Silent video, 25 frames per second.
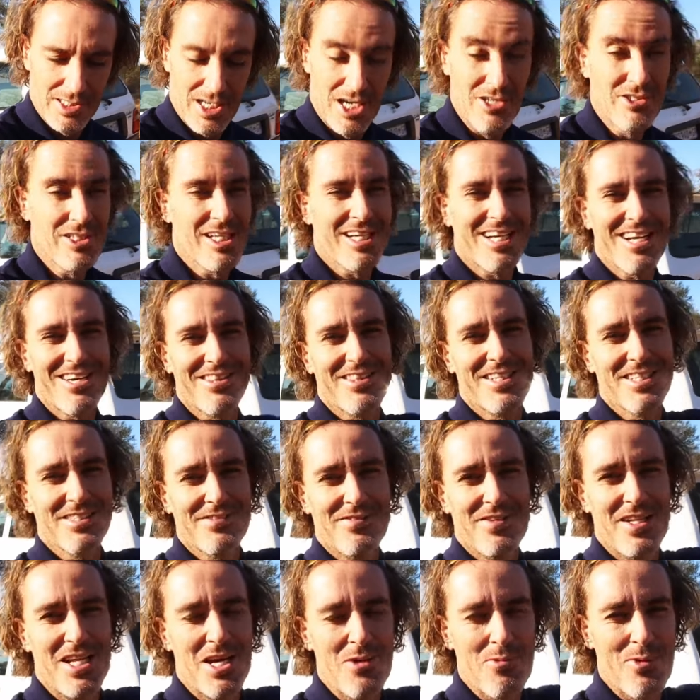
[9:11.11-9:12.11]
Go check out this
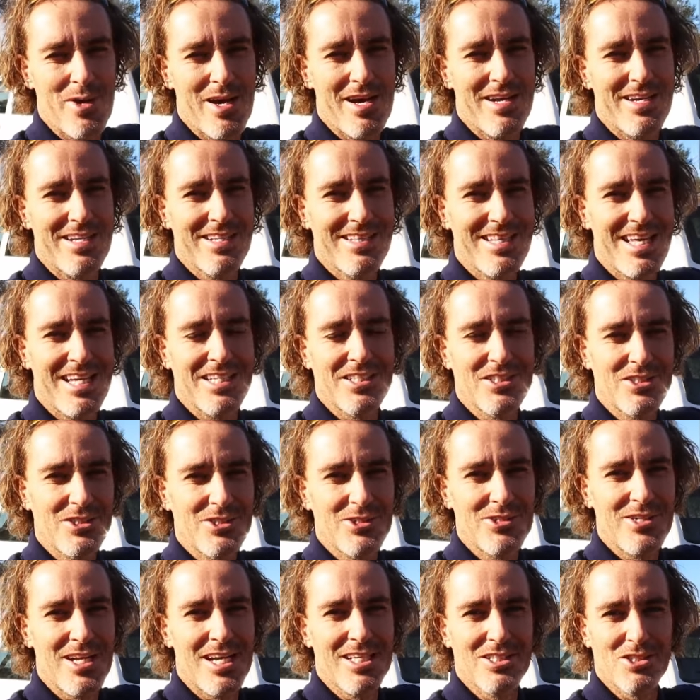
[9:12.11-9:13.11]
video where I did that in
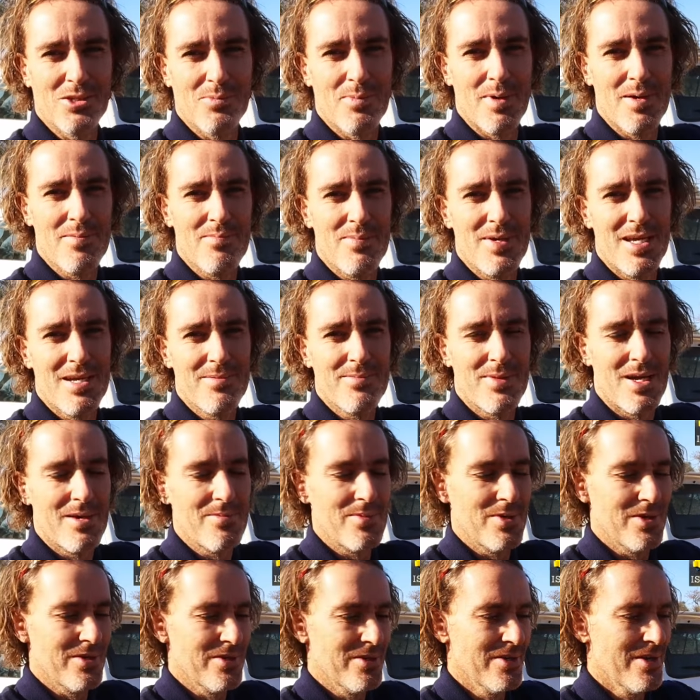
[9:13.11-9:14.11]
2 days on my
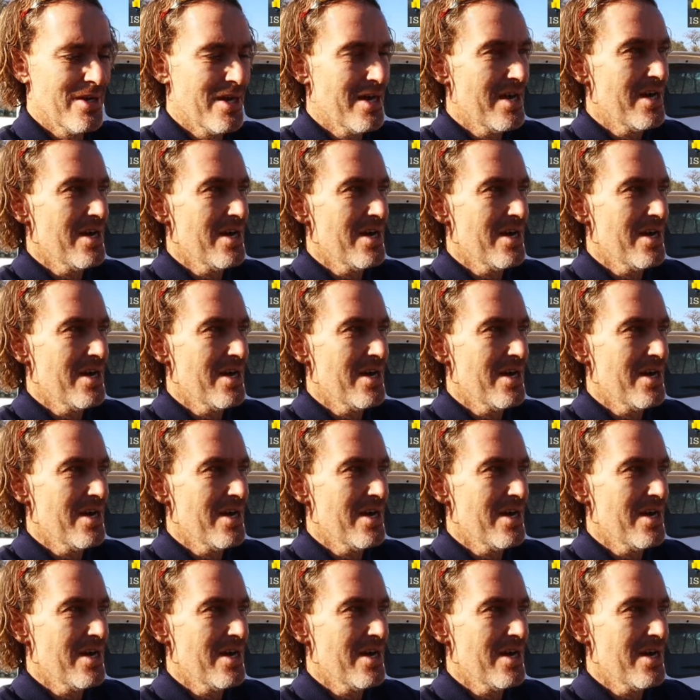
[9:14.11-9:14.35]
BMW